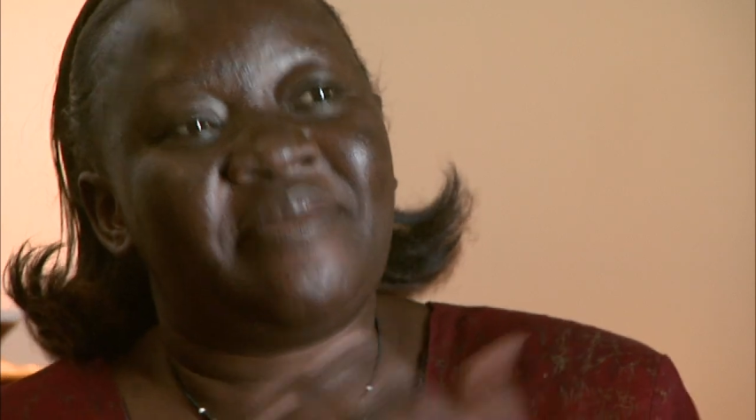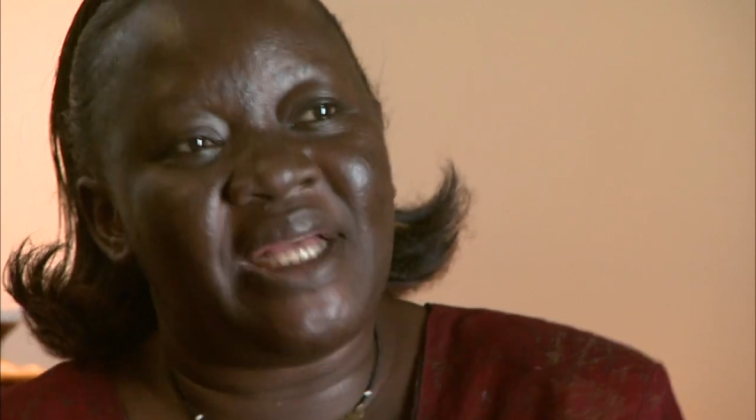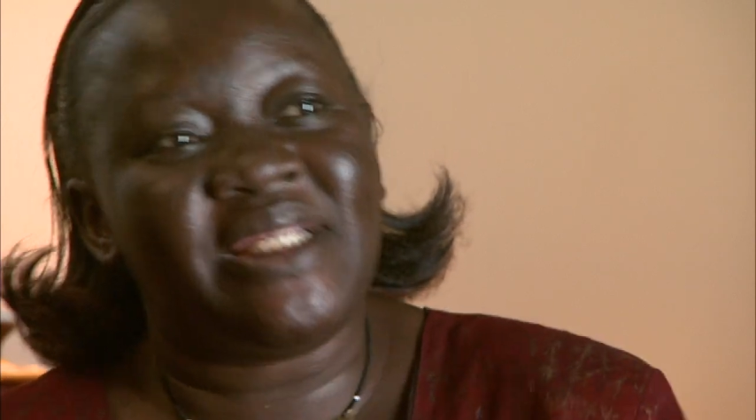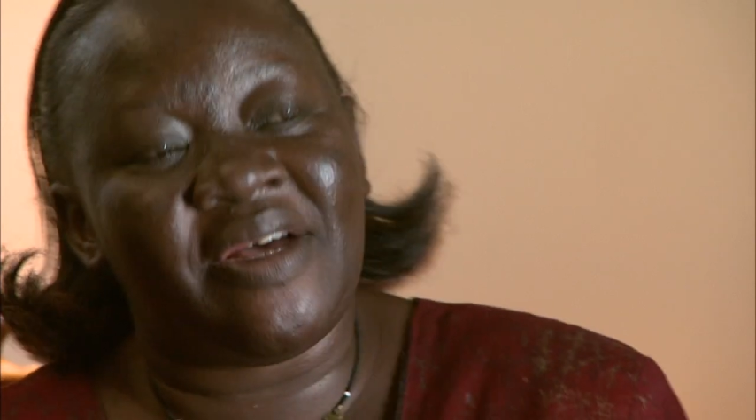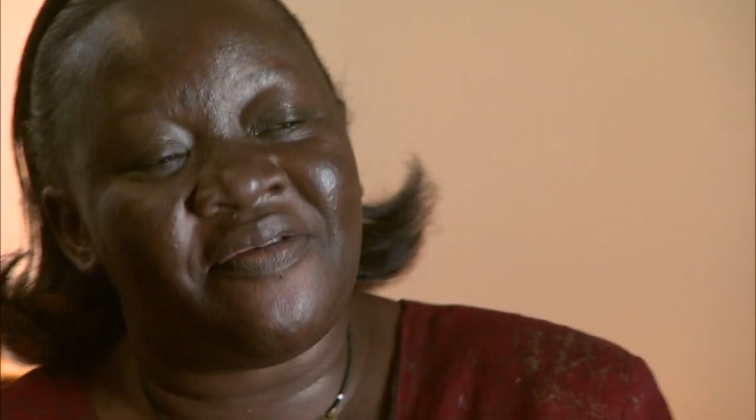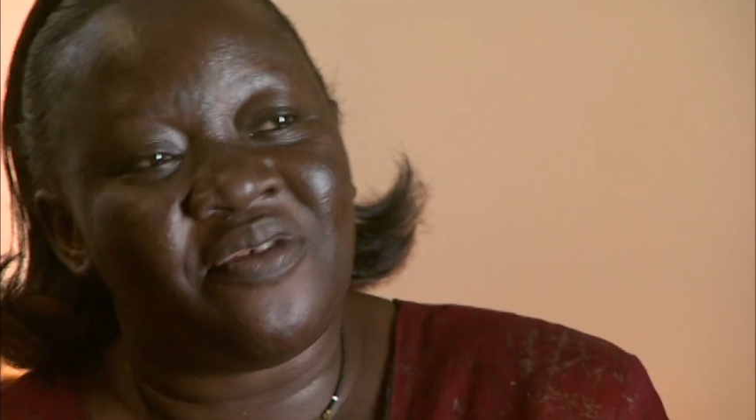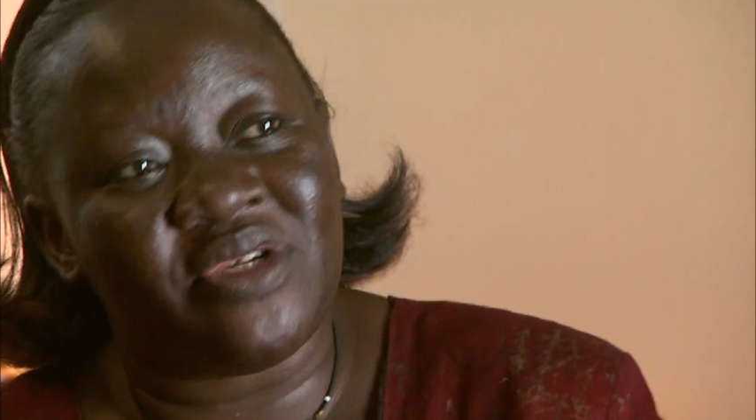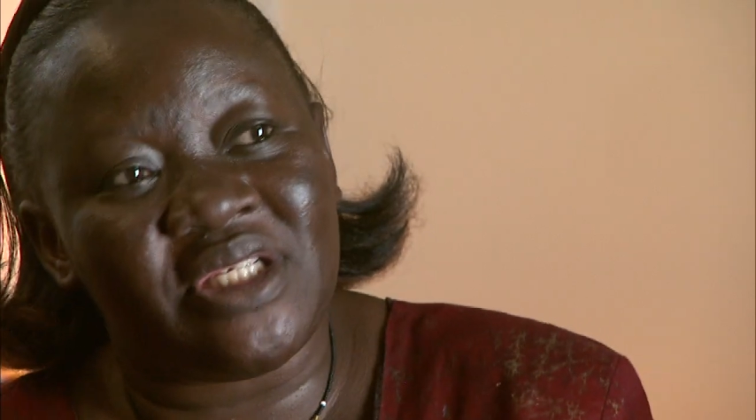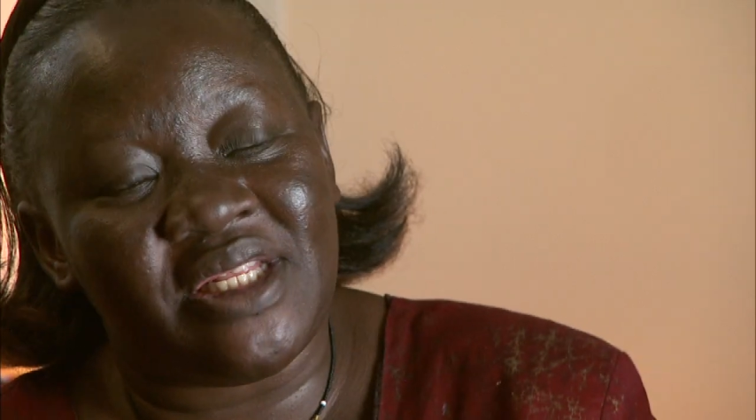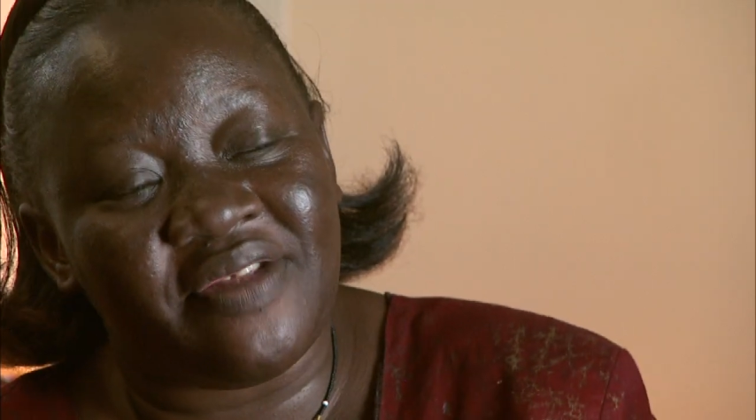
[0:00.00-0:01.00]
might have
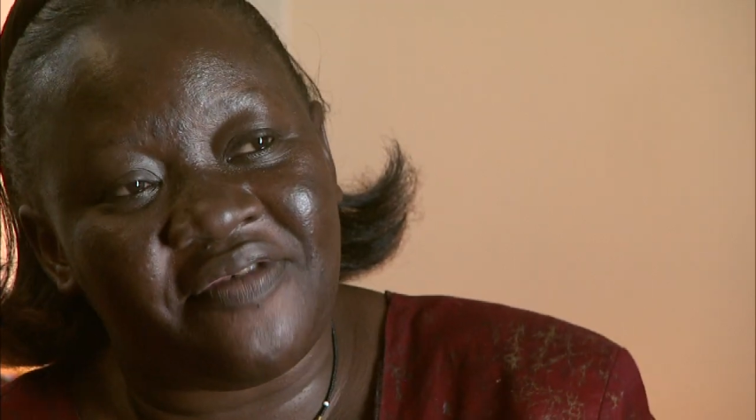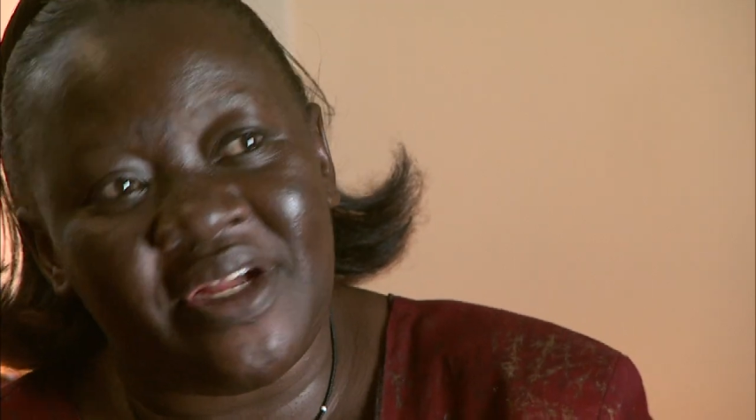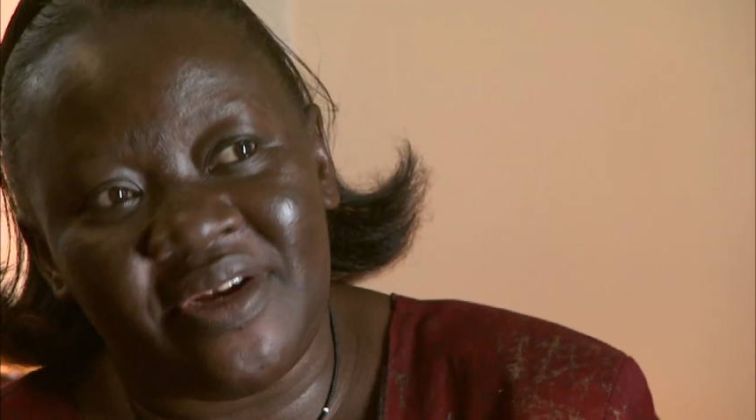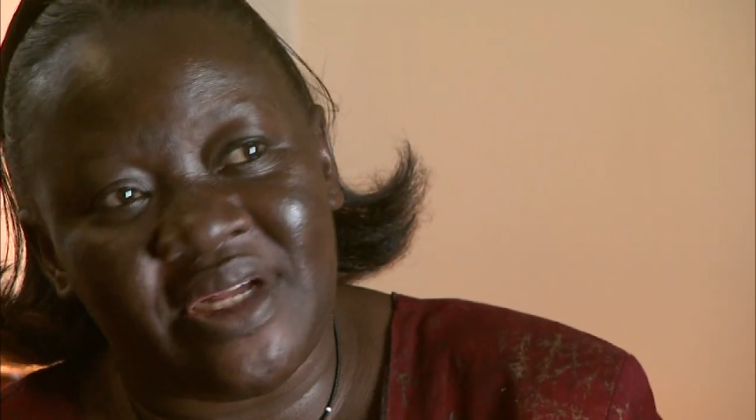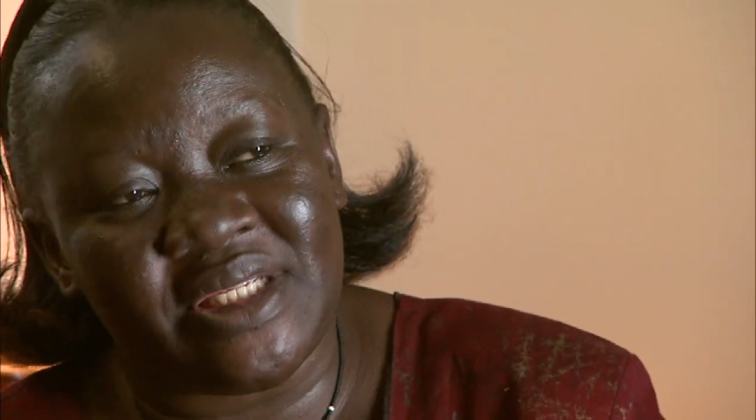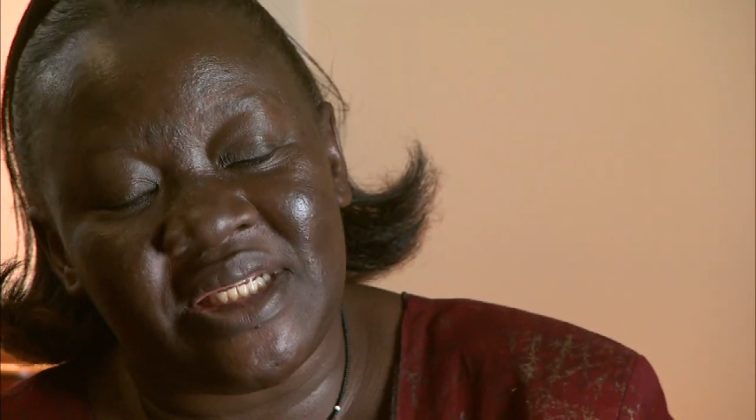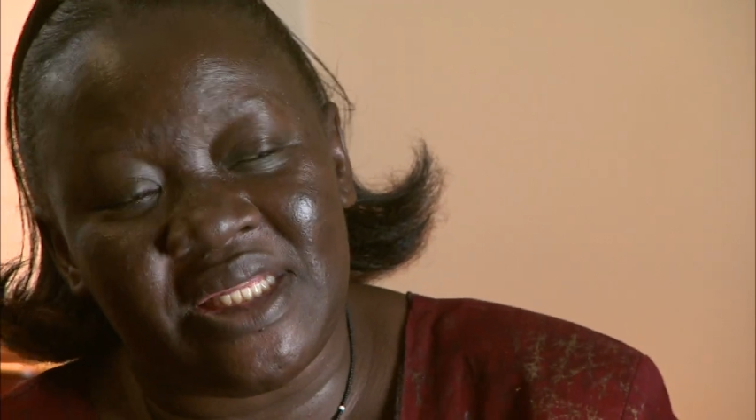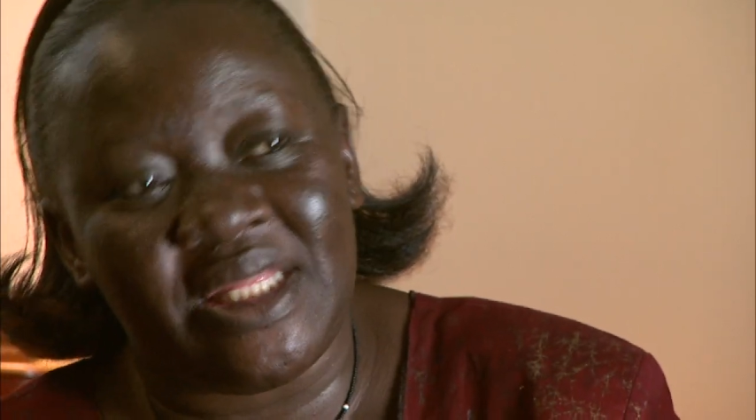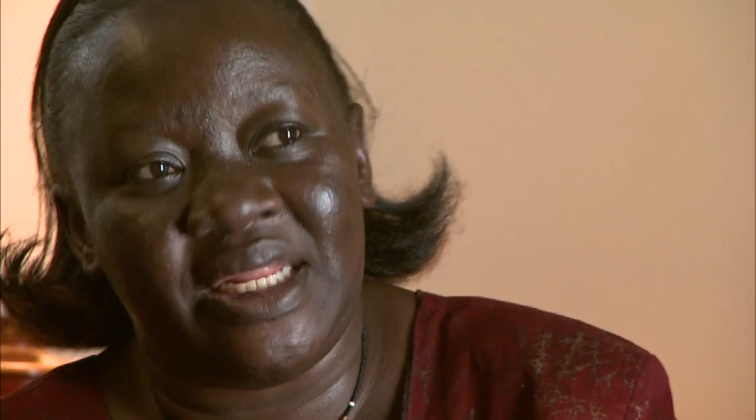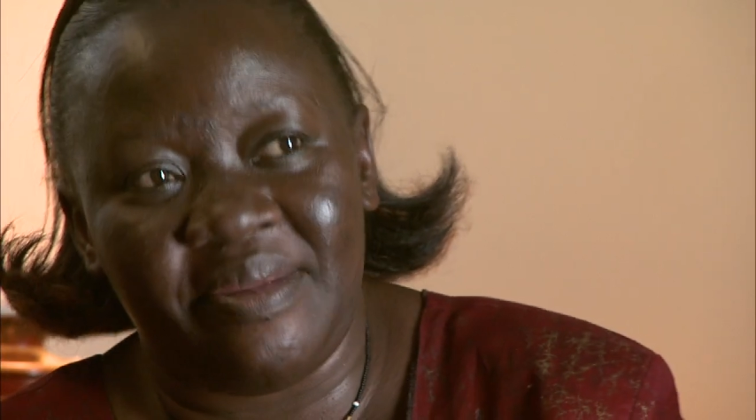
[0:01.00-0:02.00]
gotten the virus
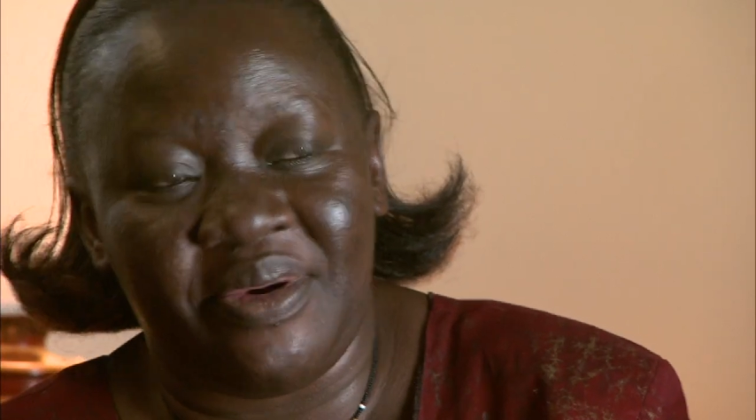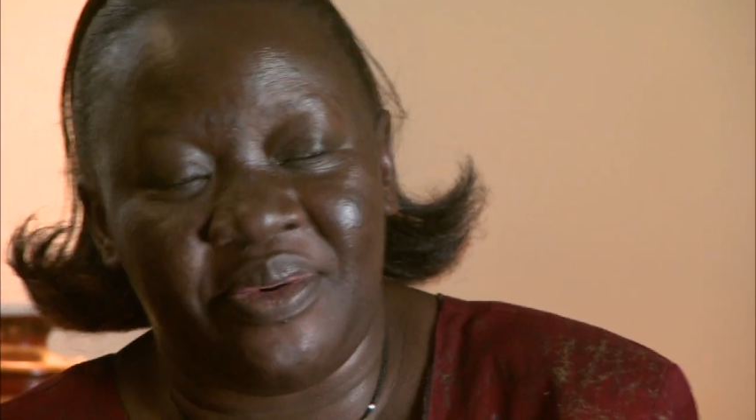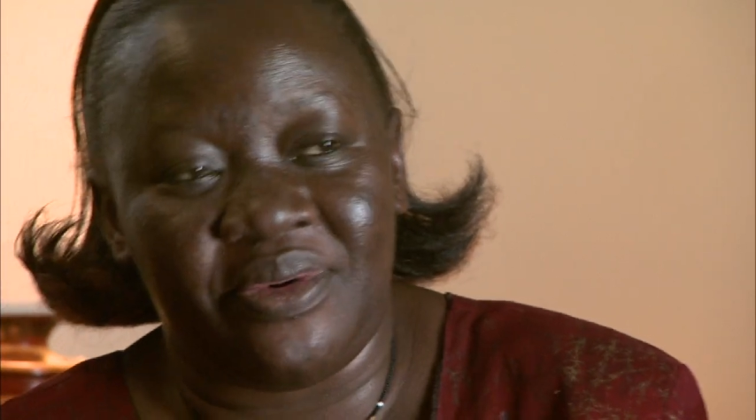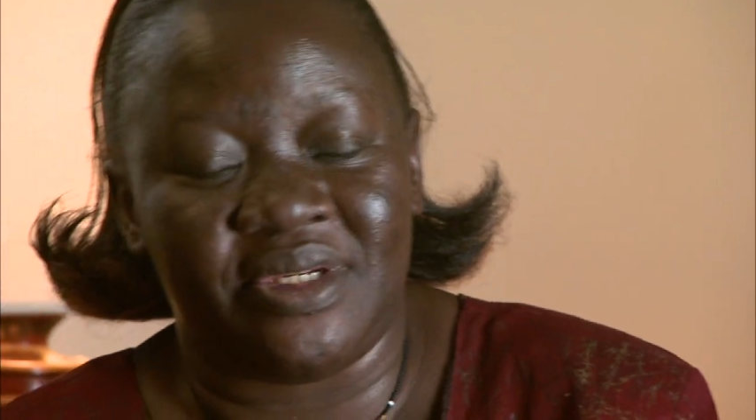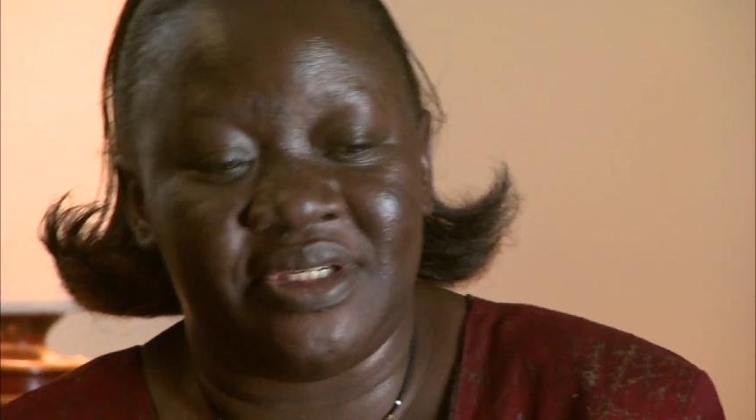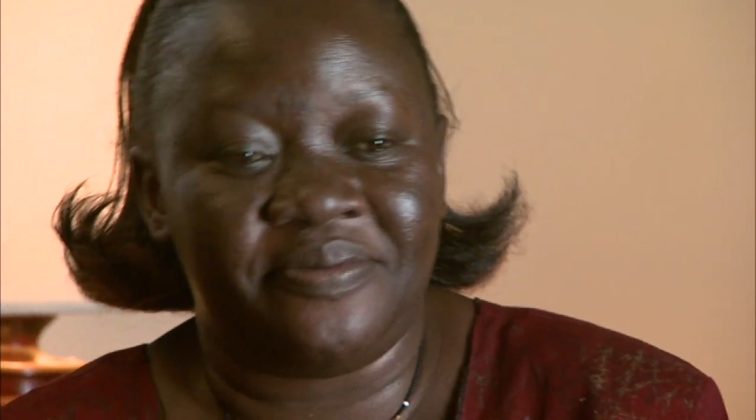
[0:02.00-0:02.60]
in the labor ward.